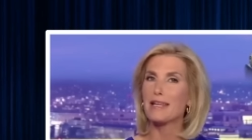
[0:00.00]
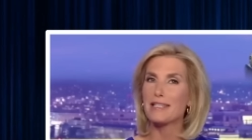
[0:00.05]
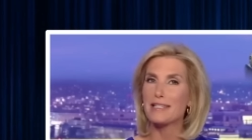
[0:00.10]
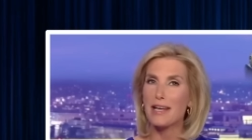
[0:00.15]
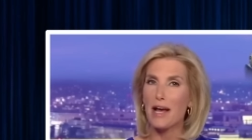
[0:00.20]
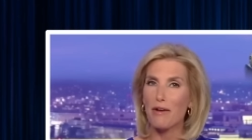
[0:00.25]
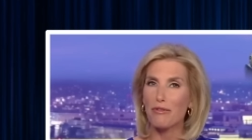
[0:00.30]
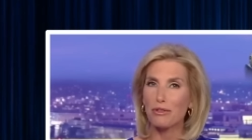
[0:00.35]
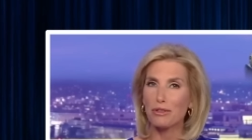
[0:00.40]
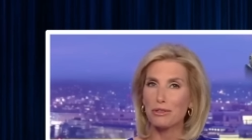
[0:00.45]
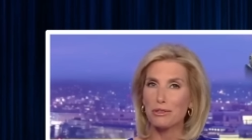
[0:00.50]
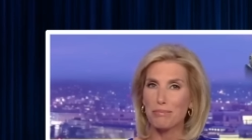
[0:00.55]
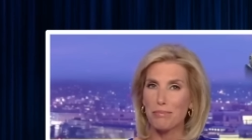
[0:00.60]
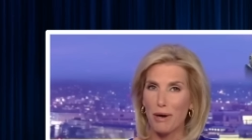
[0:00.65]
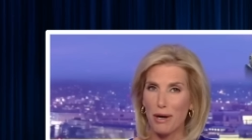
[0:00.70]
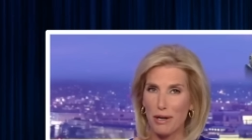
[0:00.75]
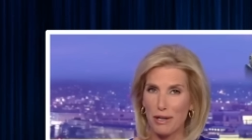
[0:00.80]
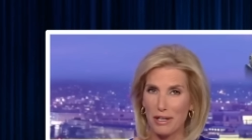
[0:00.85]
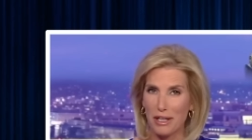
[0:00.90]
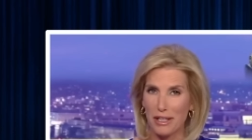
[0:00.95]
devil's
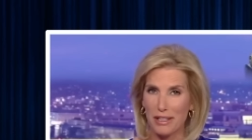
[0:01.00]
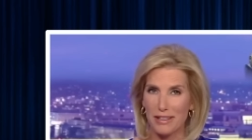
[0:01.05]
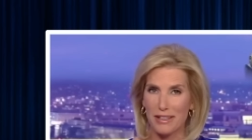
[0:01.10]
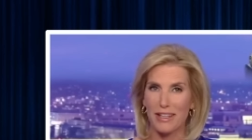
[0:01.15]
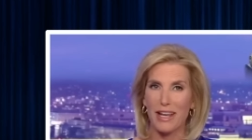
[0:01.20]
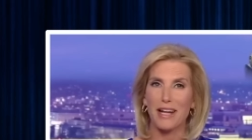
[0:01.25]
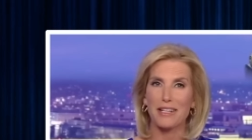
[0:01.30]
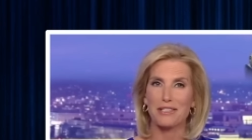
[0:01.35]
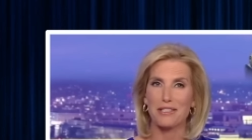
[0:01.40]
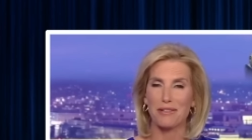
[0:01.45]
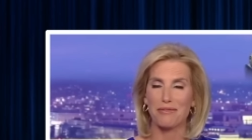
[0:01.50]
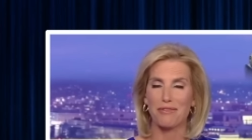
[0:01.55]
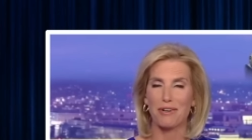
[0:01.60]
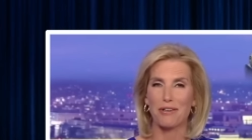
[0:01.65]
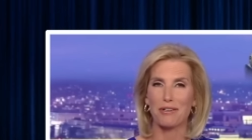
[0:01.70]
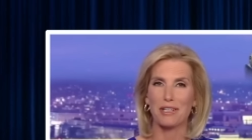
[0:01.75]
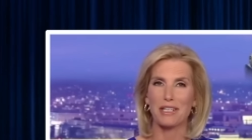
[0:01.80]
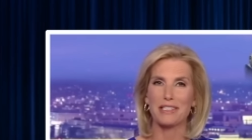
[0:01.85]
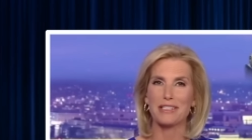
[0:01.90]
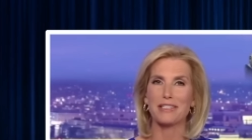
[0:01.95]
bargain. That's the
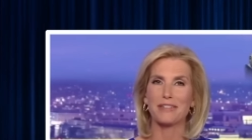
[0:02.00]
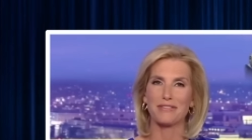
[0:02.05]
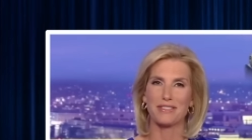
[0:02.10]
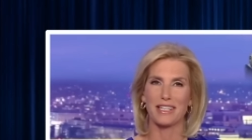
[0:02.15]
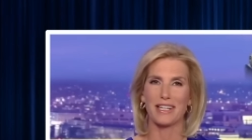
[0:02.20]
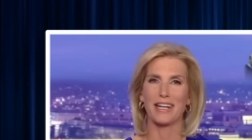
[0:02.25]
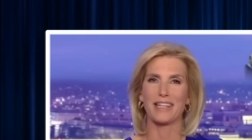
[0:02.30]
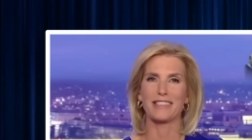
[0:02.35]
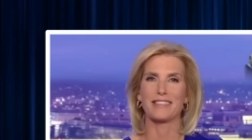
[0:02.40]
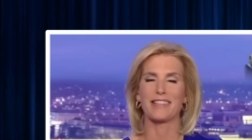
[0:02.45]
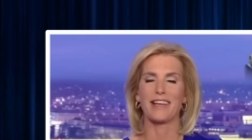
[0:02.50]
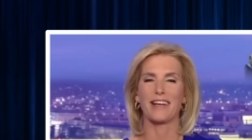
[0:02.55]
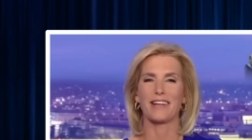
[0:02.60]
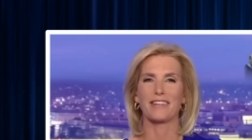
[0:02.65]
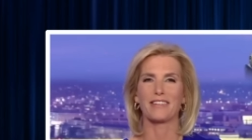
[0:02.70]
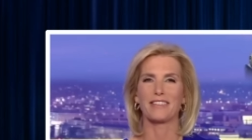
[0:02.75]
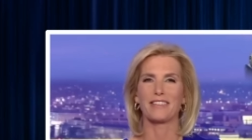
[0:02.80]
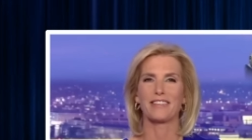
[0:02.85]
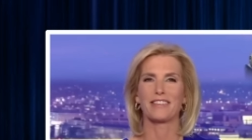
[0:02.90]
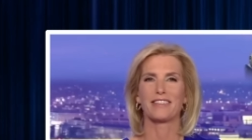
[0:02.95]
focus of tonight's
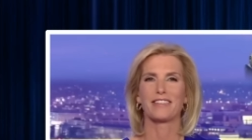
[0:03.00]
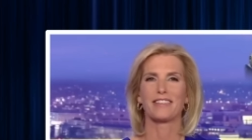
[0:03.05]
angle.